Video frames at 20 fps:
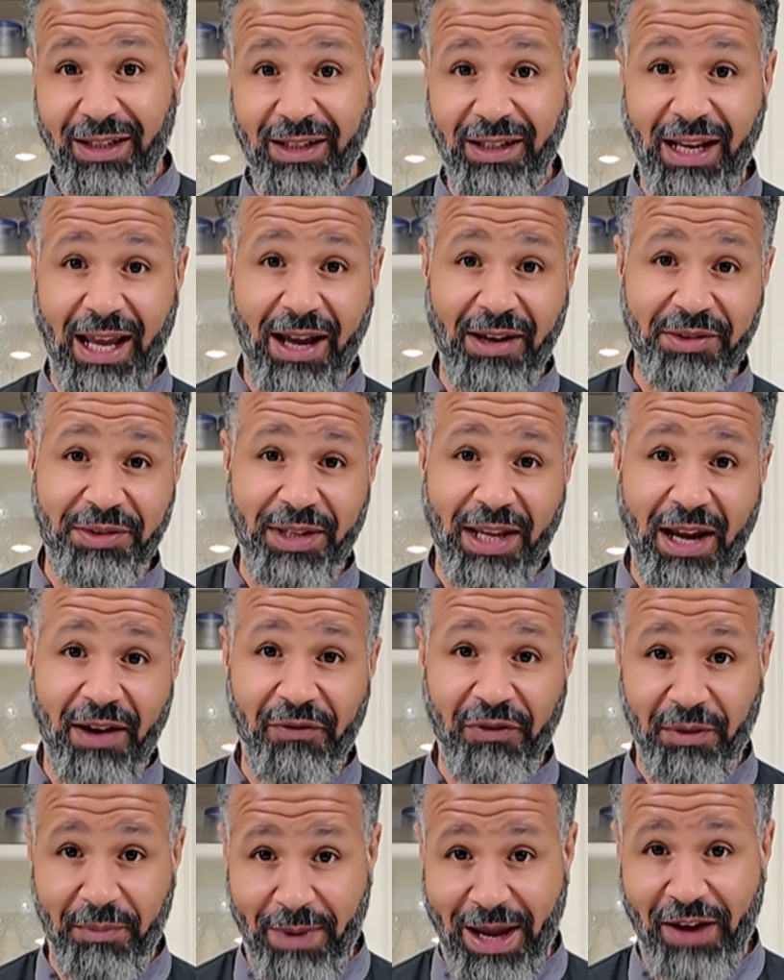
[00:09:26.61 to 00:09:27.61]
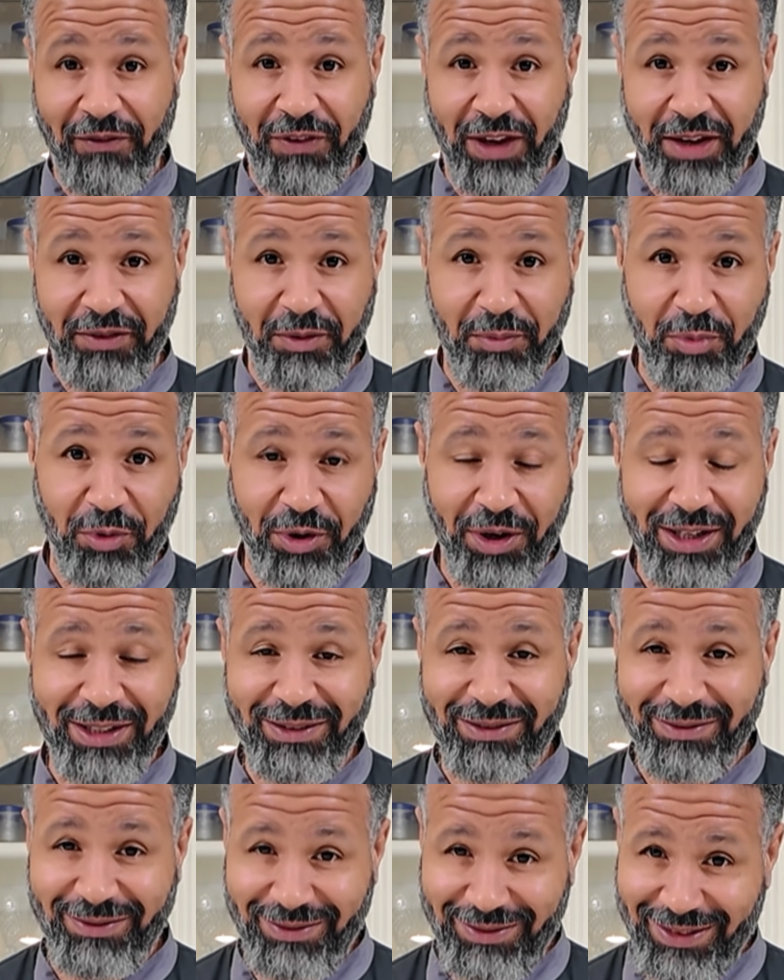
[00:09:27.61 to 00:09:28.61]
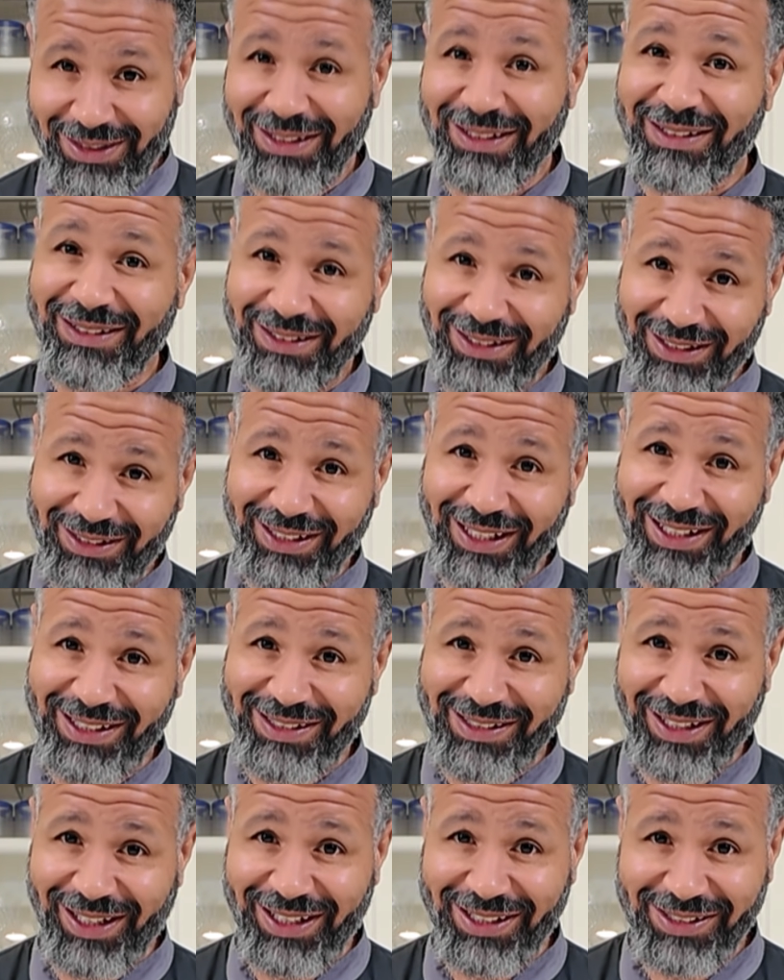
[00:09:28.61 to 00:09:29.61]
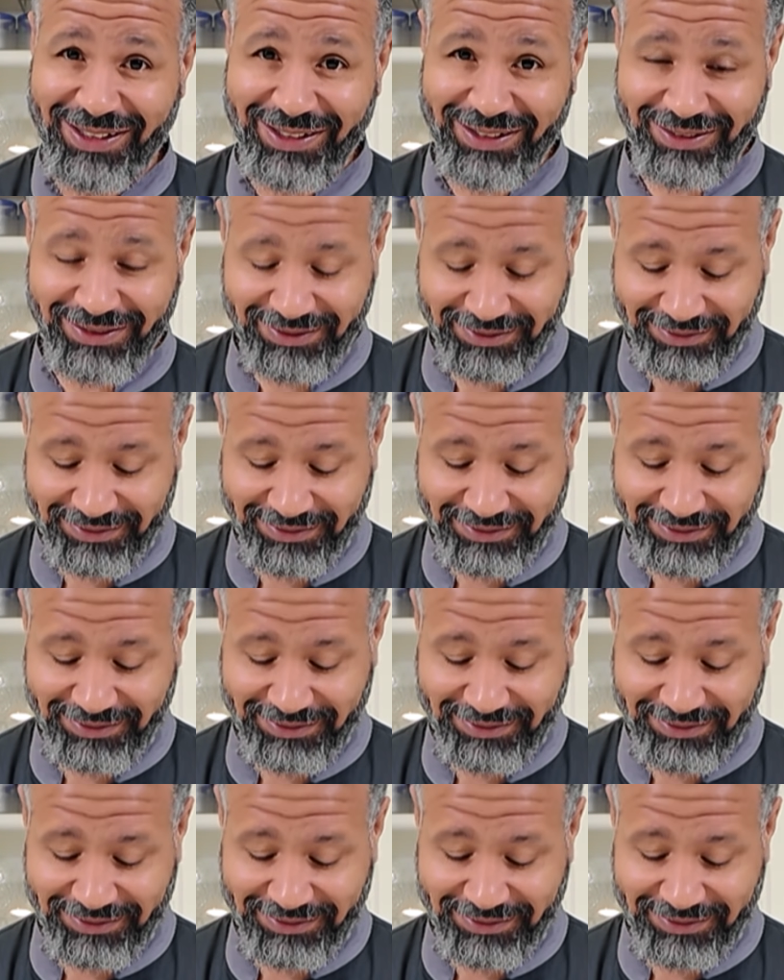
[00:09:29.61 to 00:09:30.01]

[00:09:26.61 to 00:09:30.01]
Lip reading: Now it's time for my favorite part, the taste test.